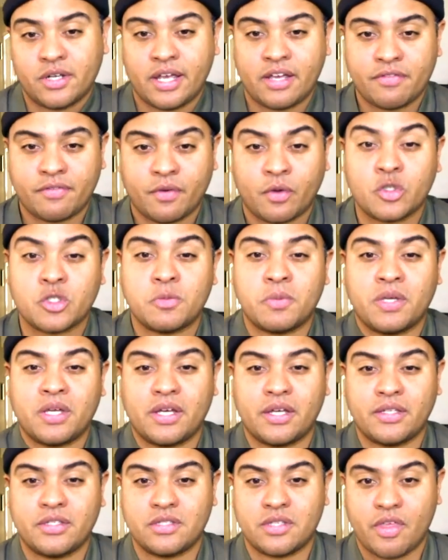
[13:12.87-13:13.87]
headphones
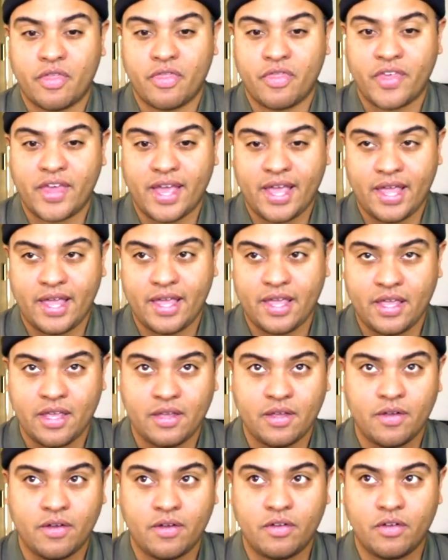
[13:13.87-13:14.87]
because
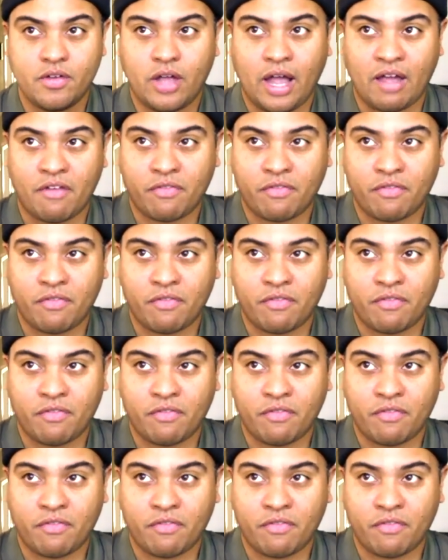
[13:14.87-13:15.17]
I